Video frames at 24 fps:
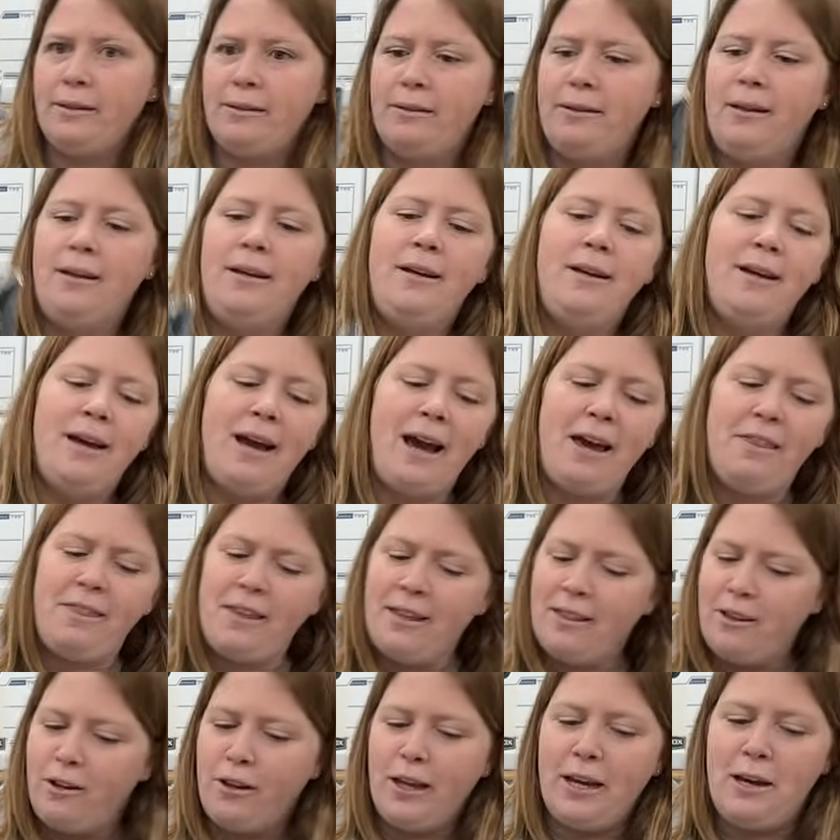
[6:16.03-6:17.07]
I
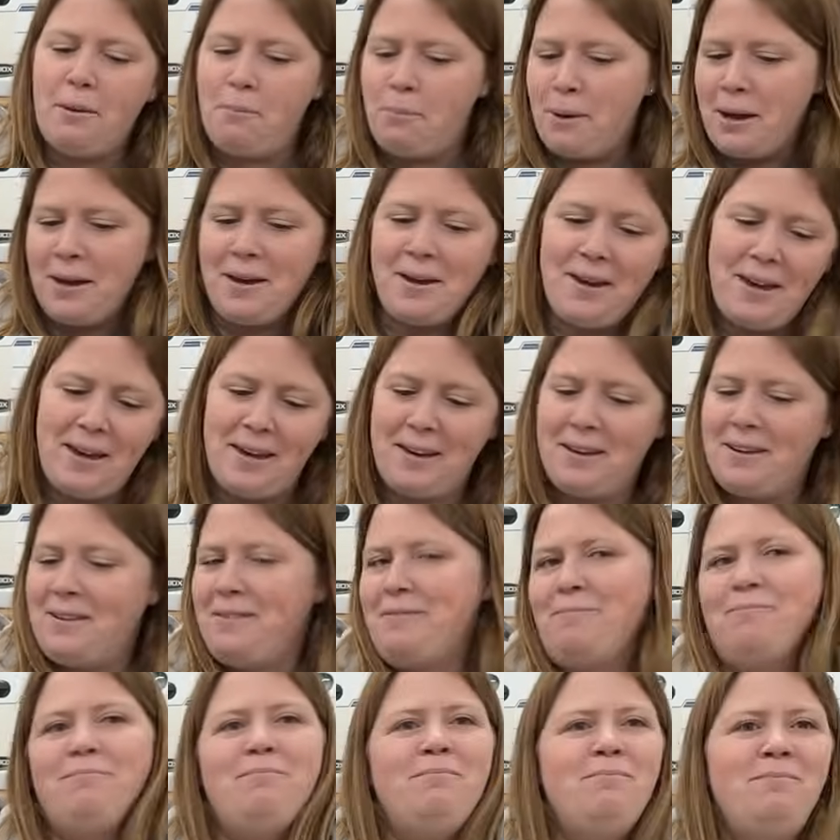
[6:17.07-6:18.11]
think they're like a biking
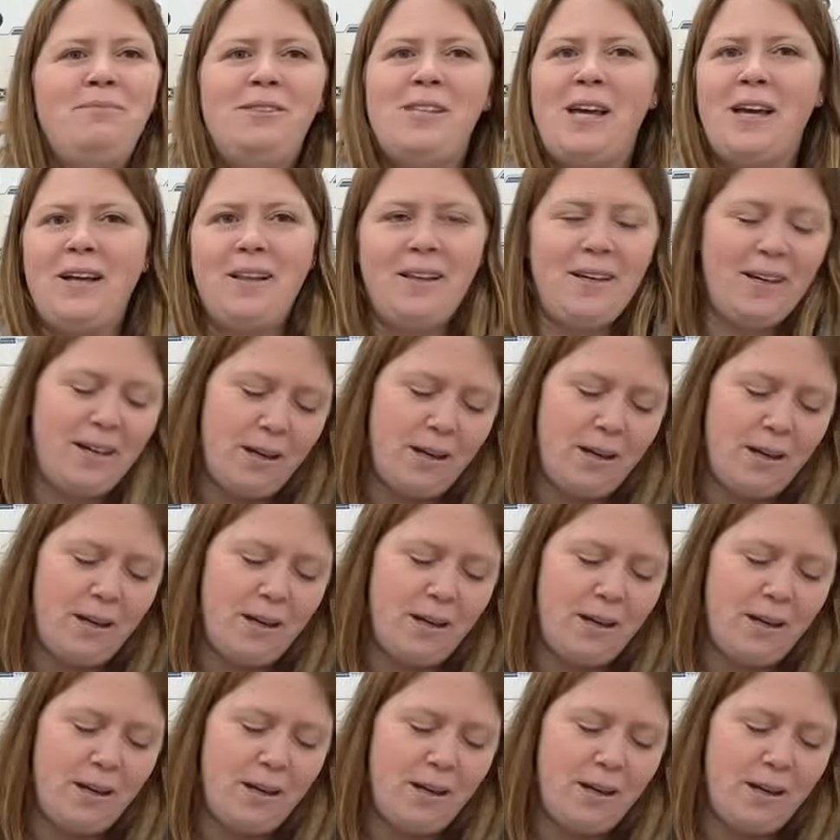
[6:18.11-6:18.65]
cycling